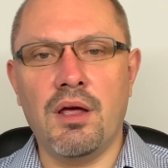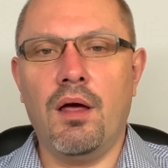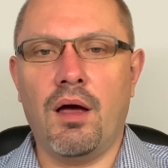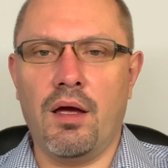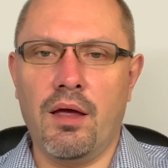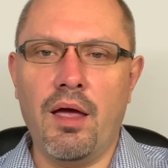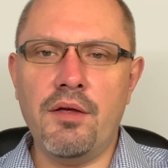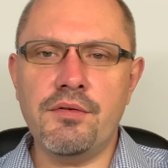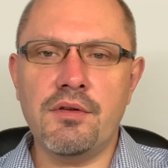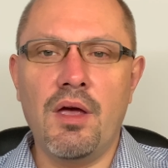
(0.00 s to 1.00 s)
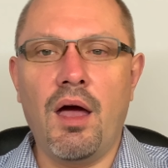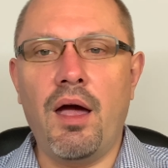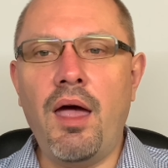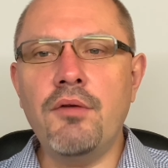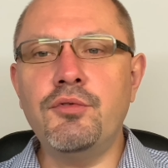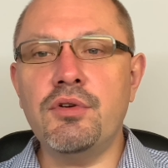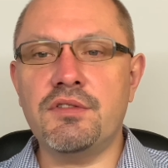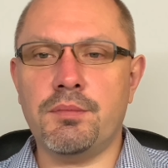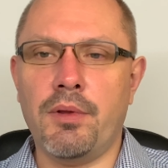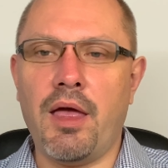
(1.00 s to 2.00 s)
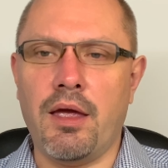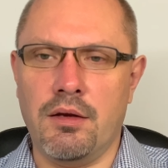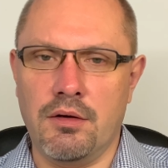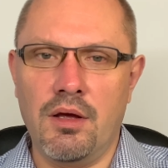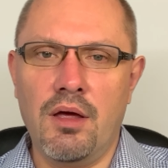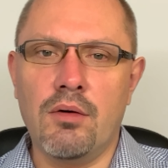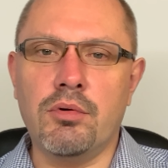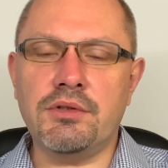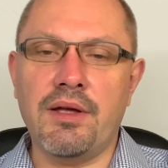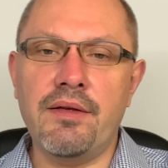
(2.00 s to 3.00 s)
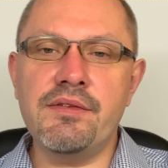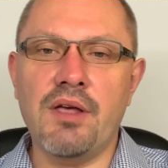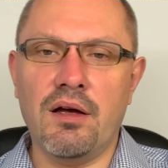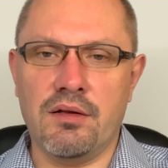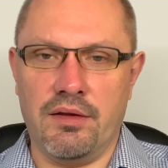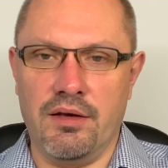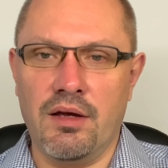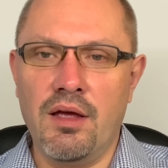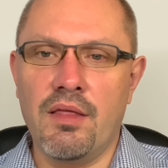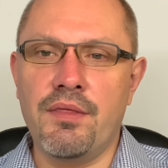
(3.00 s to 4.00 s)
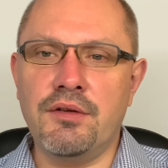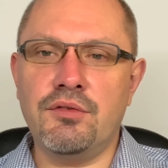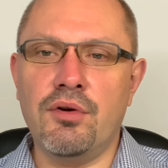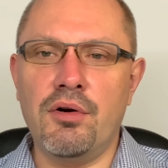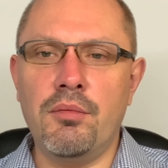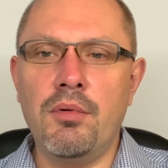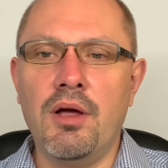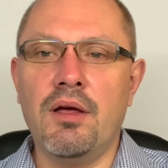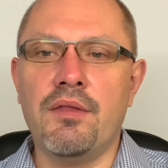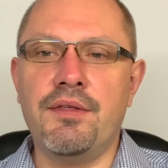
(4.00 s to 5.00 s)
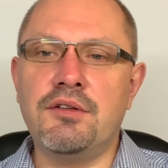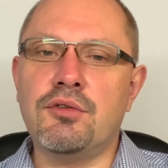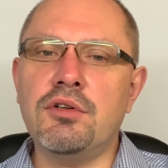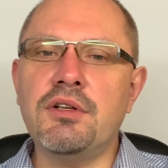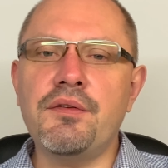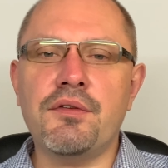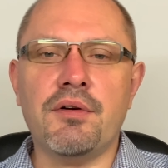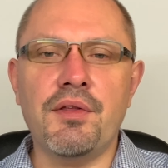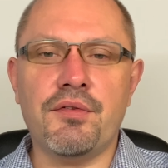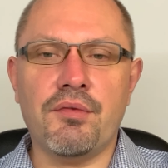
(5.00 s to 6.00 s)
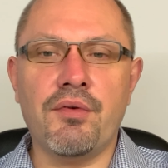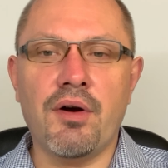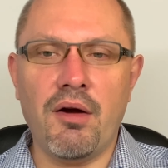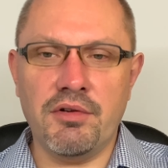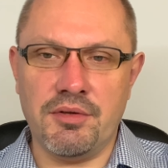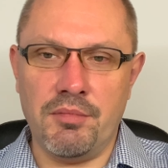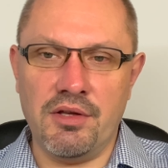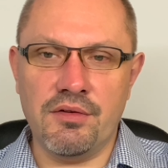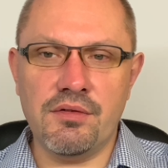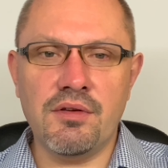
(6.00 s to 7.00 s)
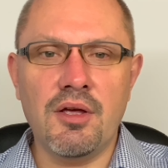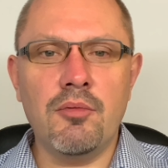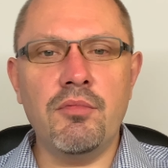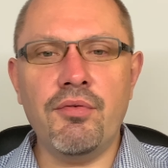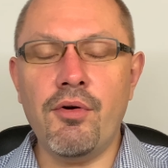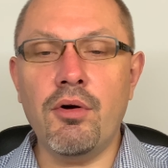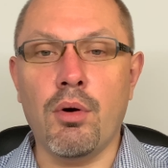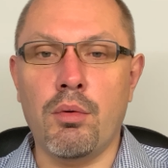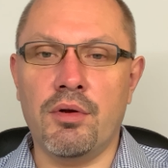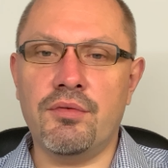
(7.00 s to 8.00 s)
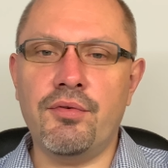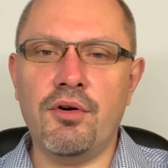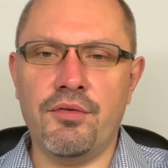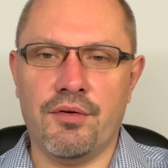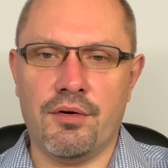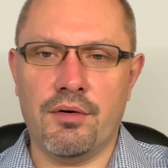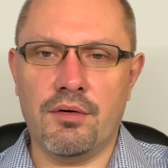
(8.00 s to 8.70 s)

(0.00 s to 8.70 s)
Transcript: I guess I have to explain what exactly the term the total strength of gravity means before going further.